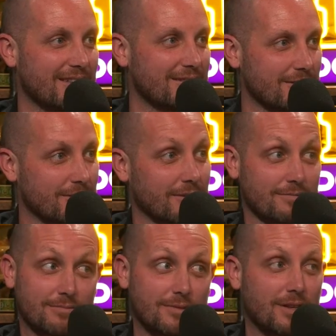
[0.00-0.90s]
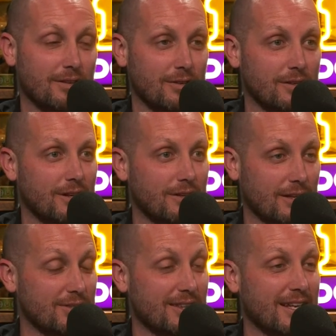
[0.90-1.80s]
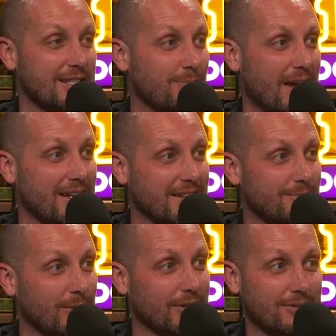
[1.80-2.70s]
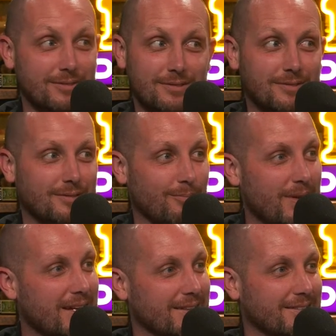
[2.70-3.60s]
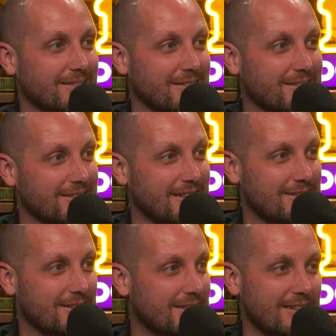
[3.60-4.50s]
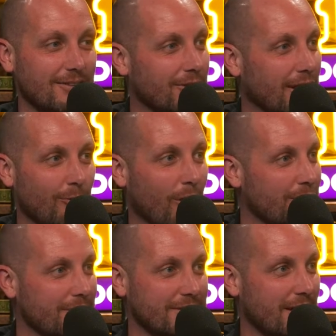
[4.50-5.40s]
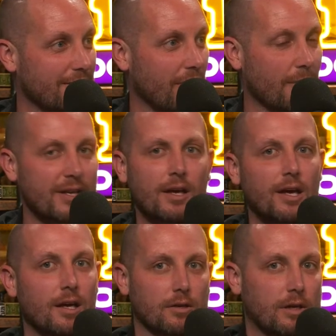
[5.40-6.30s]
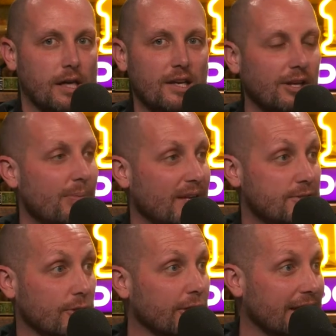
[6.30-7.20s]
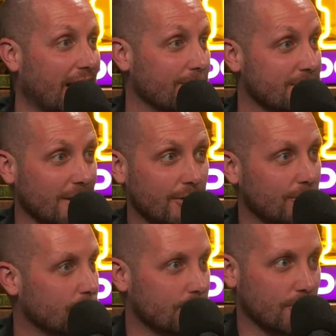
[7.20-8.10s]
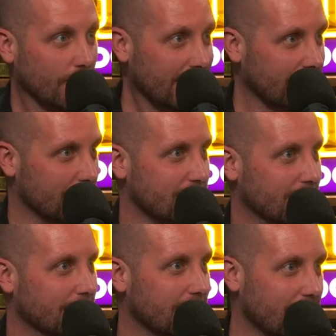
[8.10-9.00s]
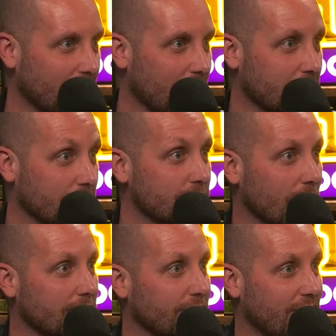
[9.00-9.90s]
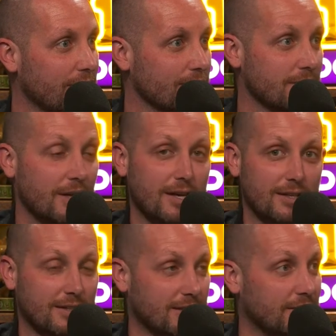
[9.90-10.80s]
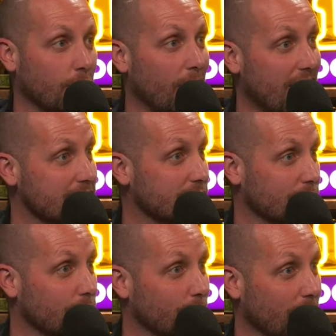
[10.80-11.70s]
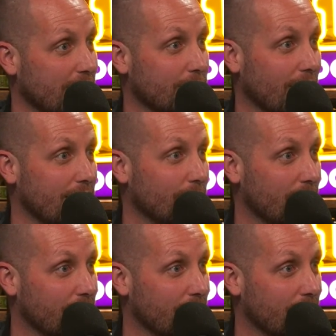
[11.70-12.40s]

this is like you said, they expanded, but man, it didn't look like it watered it down at all. I mean, Italy plays Turkey. I was telling you, Turkey looks good. They have a lot of good young defenders. Yilmaz playing great with.